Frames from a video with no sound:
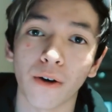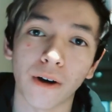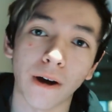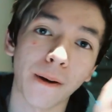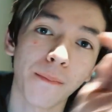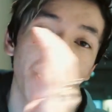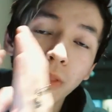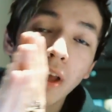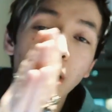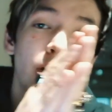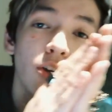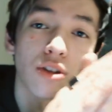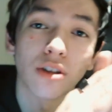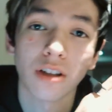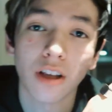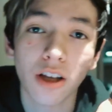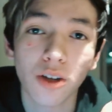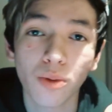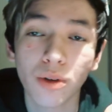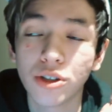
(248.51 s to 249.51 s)
Okay, so
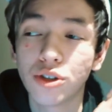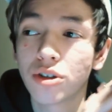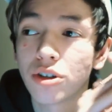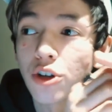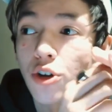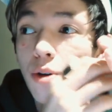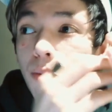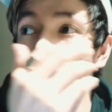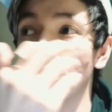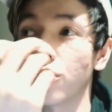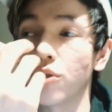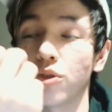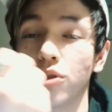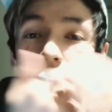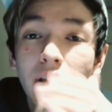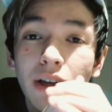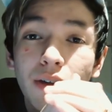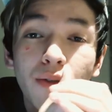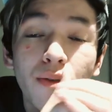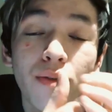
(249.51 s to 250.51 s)
a lot of ways you can go about
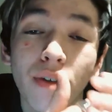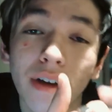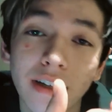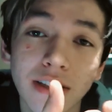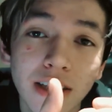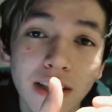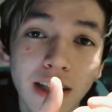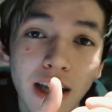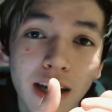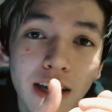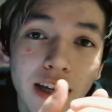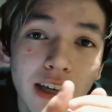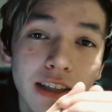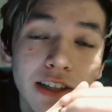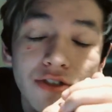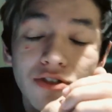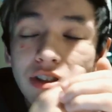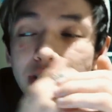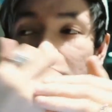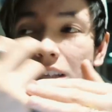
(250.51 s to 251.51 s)
like fixing that. Again,
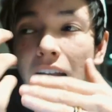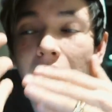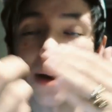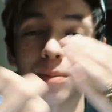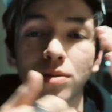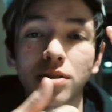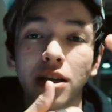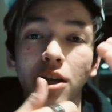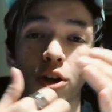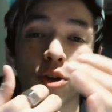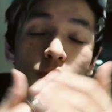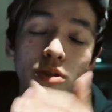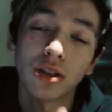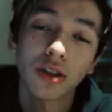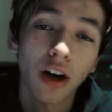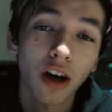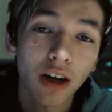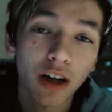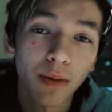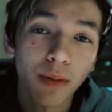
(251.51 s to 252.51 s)
there's these apps that I always
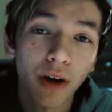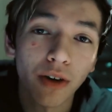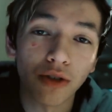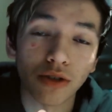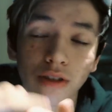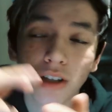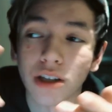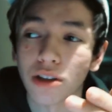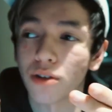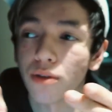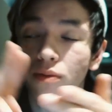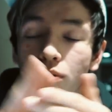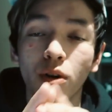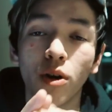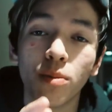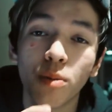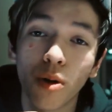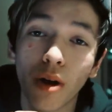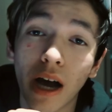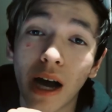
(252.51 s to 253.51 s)
talk about. There's like the
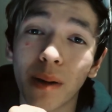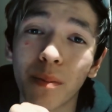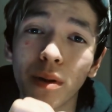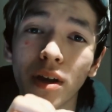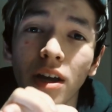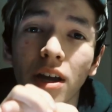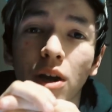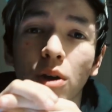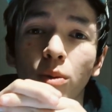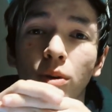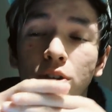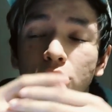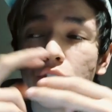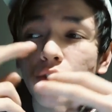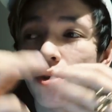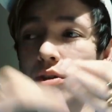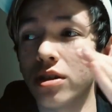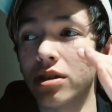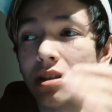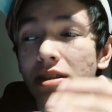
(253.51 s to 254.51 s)
FOMO app, which, you
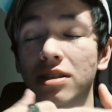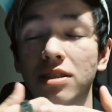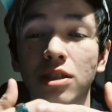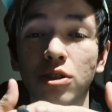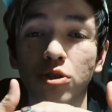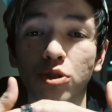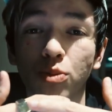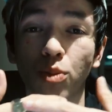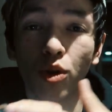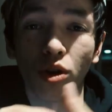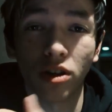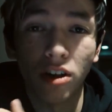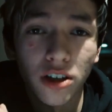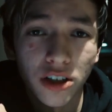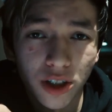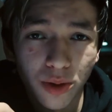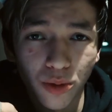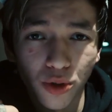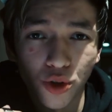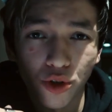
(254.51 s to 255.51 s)
know, instills more
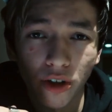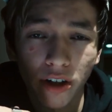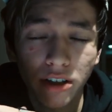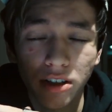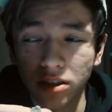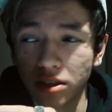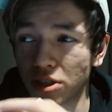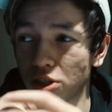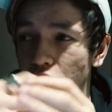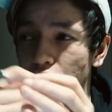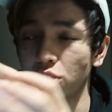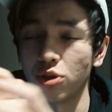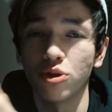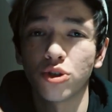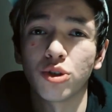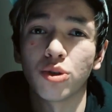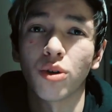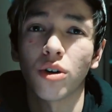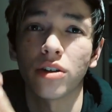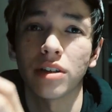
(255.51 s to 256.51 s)
customer trust because it
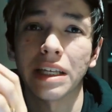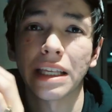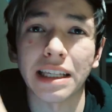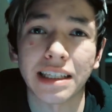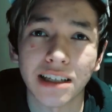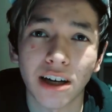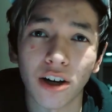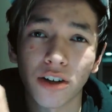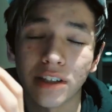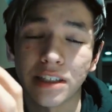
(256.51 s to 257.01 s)
shows you all these